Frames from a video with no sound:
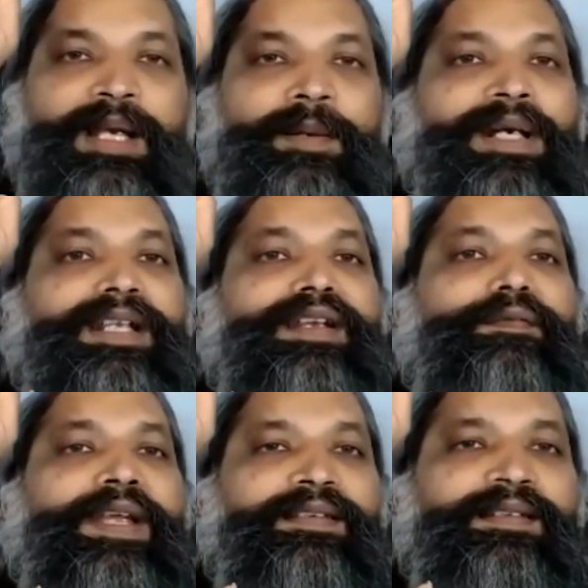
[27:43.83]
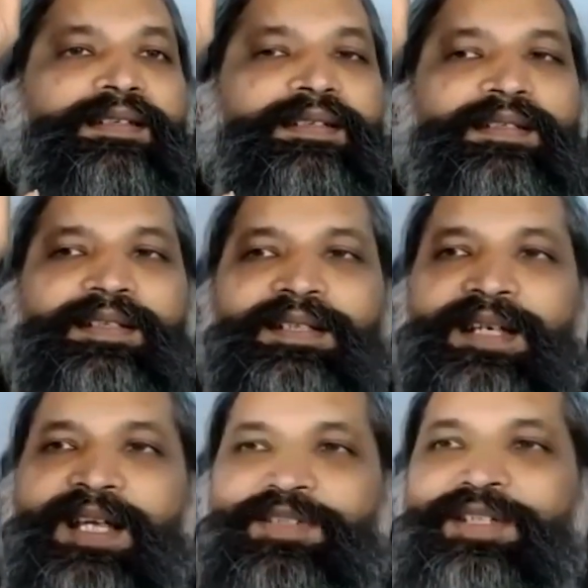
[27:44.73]
but in a faith.
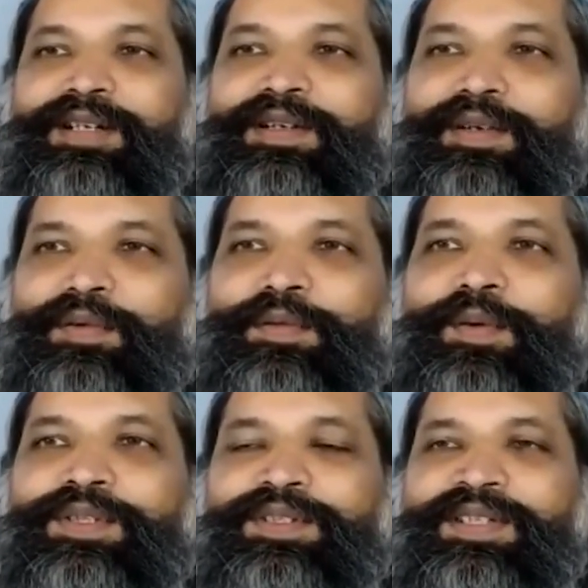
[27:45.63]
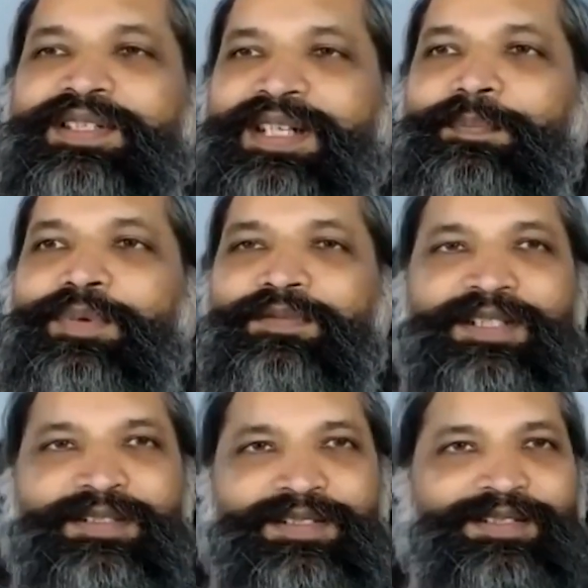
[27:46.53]
And so the fourth step of
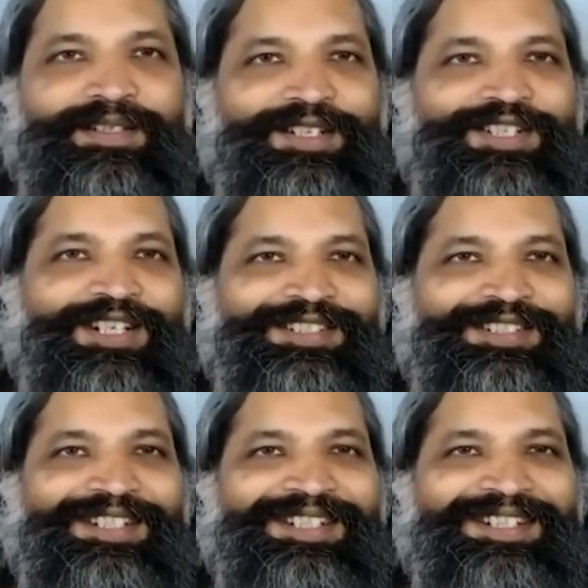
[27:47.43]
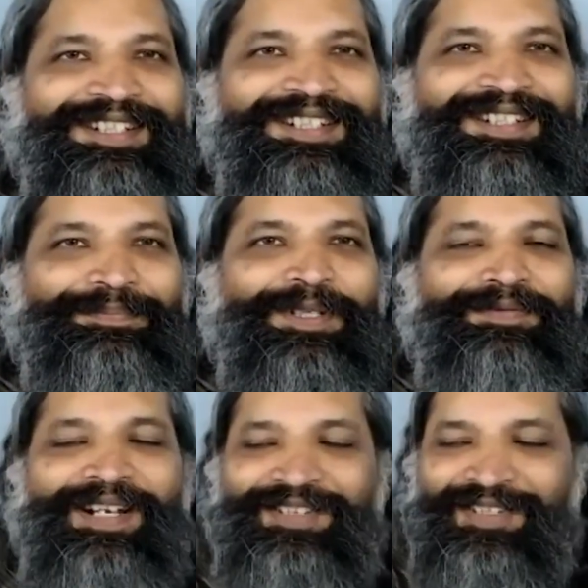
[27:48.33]
this Shakti
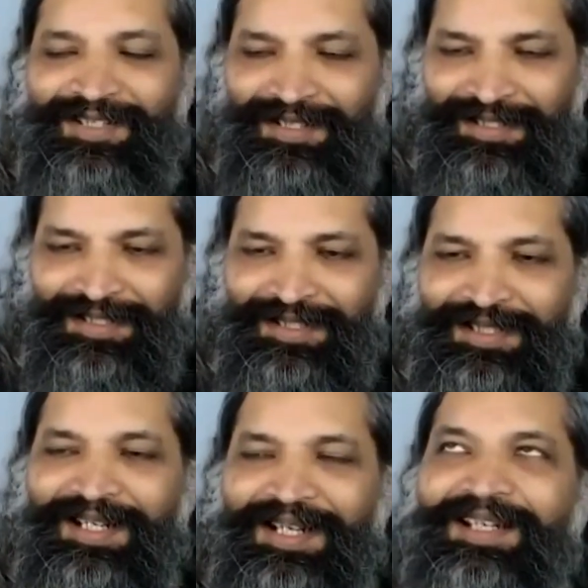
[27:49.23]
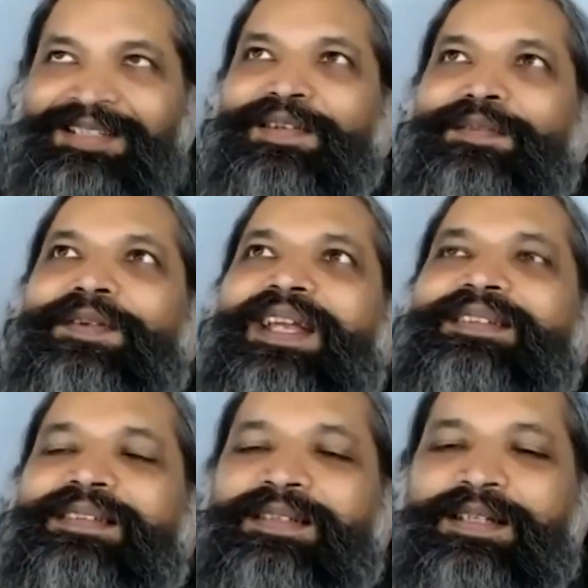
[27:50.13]
perfection is the
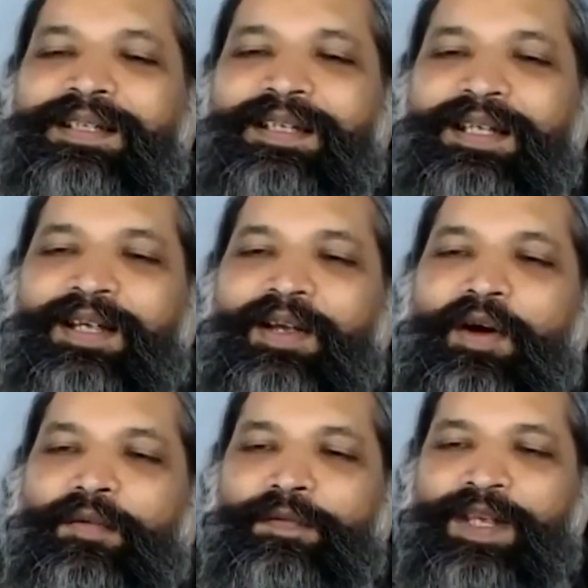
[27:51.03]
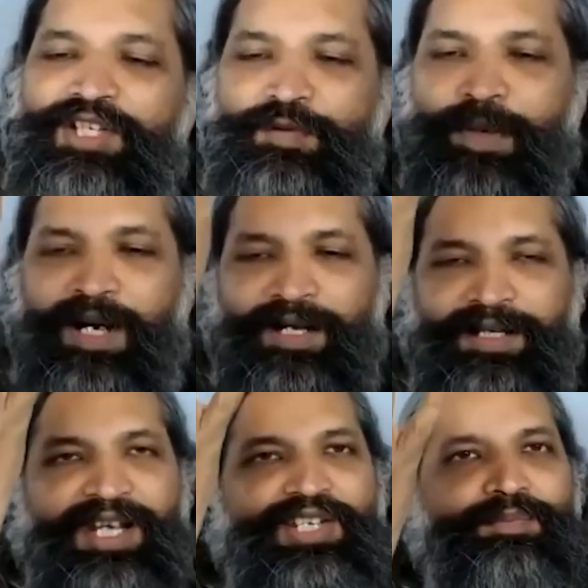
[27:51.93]
faith of each part,
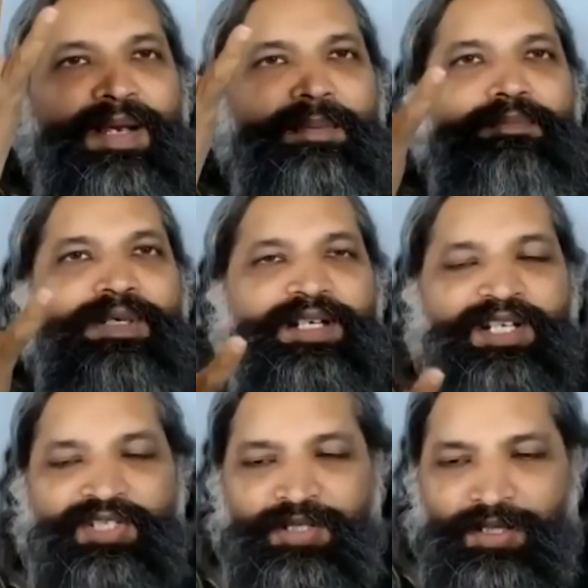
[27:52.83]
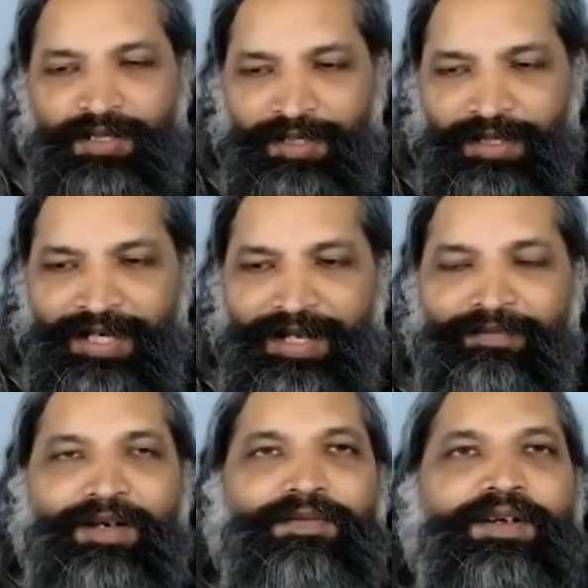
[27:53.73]
each member, each
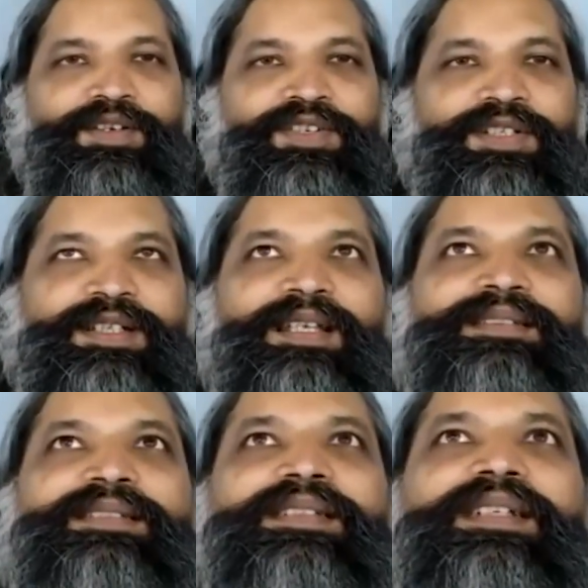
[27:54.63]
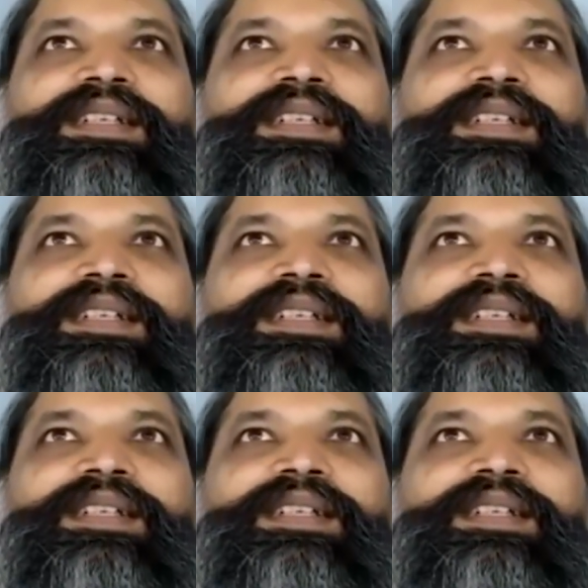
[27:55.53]
level of consciousness,